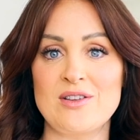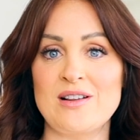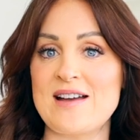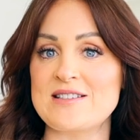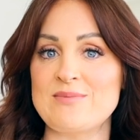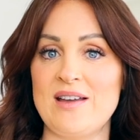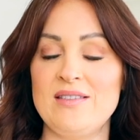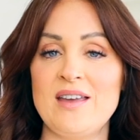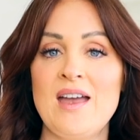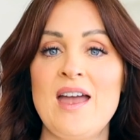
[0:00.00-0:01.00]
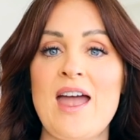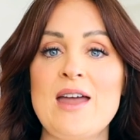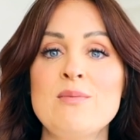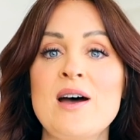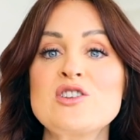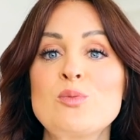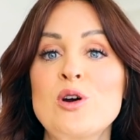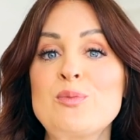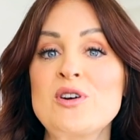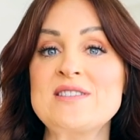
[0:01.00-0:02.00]
over the last month and much
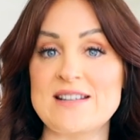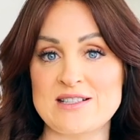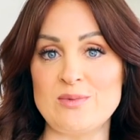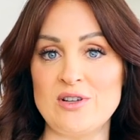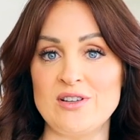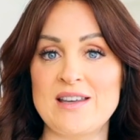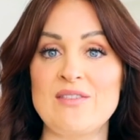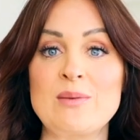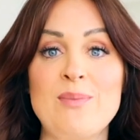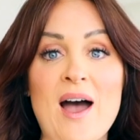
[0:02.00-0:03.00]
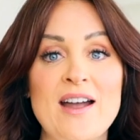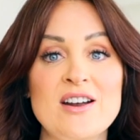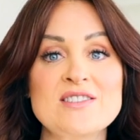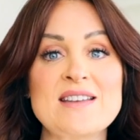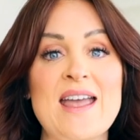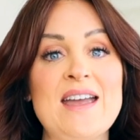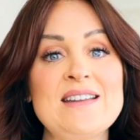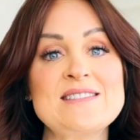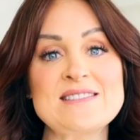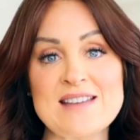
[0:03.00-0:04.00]
more predictable, giving buyers
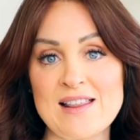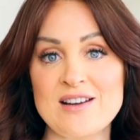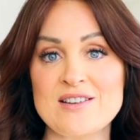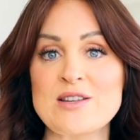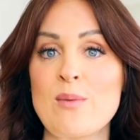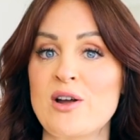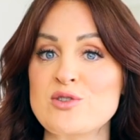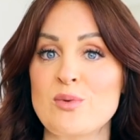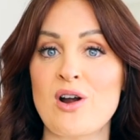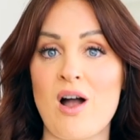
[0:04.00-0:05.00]
and sellers much more